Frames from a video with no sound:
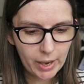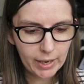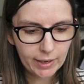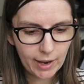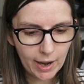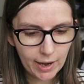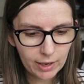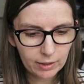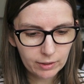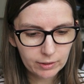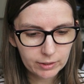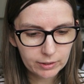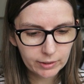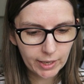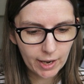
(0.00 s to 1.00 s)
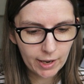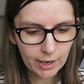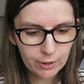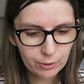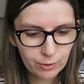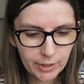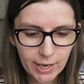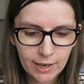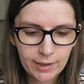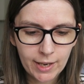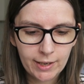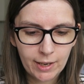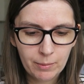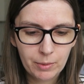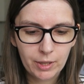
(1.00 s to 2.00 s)
by Kyle Karadurian
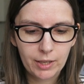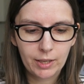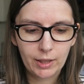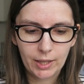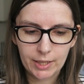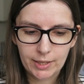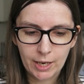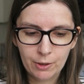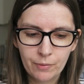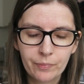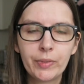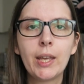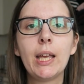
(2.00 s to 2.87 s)
and Emily Ladau.